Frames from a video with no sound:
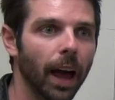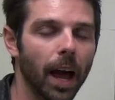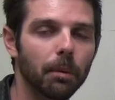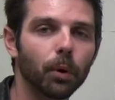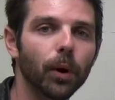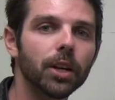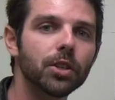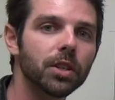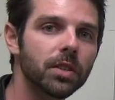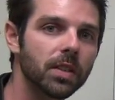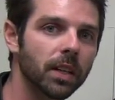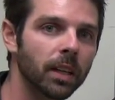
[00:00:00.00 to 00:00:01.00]

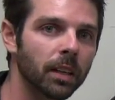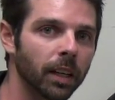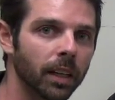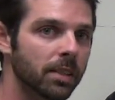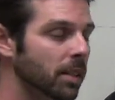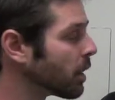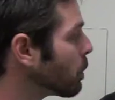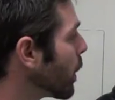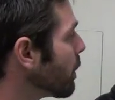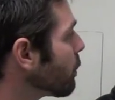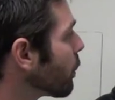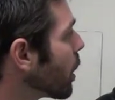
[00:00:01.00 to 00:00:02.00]
aberrations in the incident
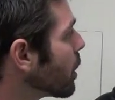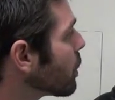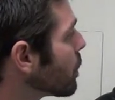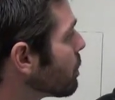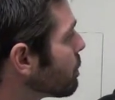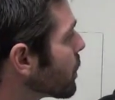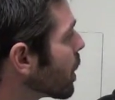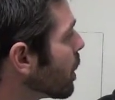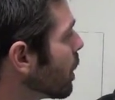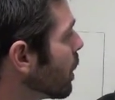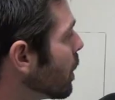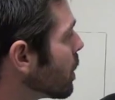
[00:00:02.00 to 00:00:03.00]
wavefront.
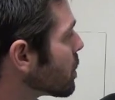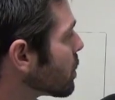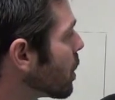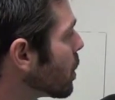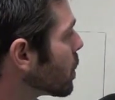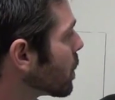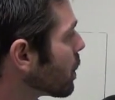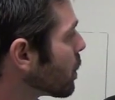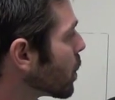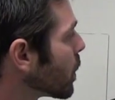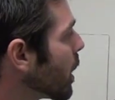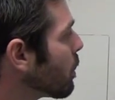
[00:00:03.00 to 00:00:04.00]
So the
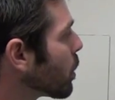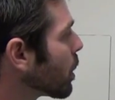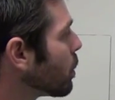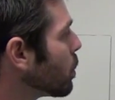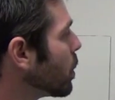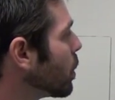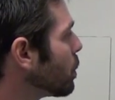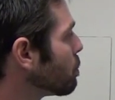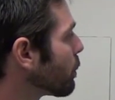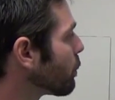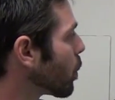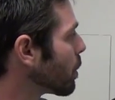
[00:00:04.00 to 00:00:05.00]
neural network will
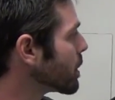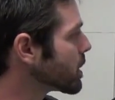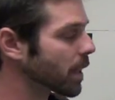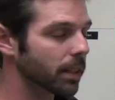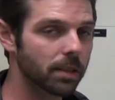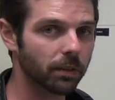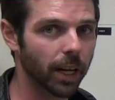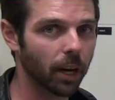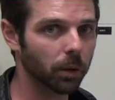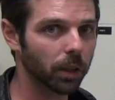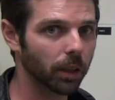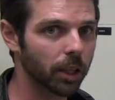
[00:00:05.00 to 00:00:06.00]
perform its sets of
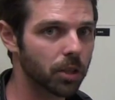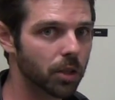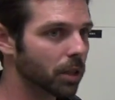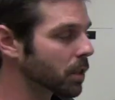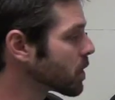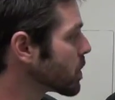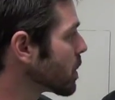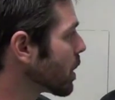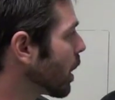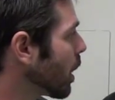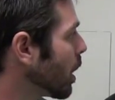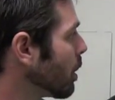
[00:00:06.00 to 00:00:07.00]
calculations.
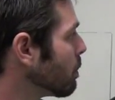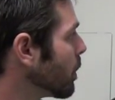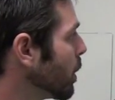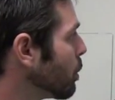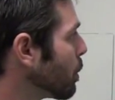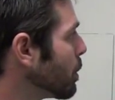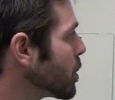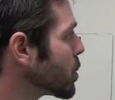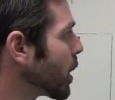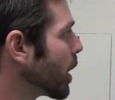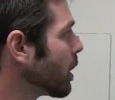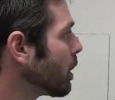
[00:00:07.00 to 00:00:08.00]
It will be
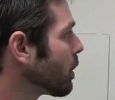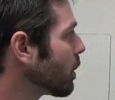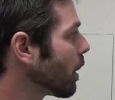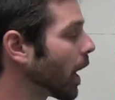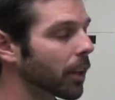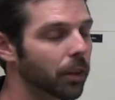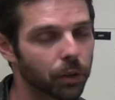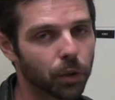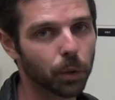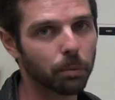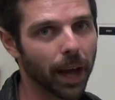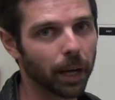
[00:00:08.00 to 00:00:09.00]
trained either
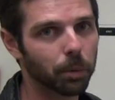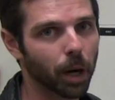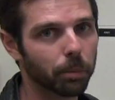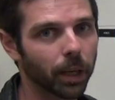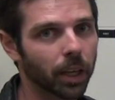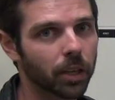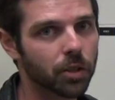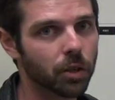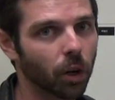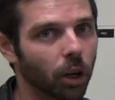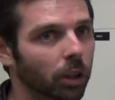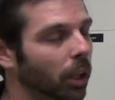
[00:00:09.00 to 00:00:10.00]
through backpropagation
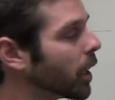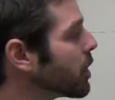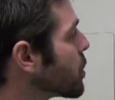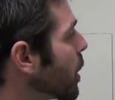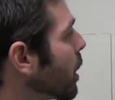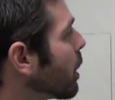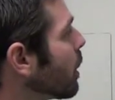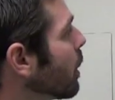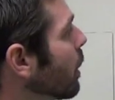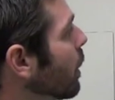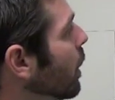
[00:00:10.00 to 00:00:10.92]
or online training.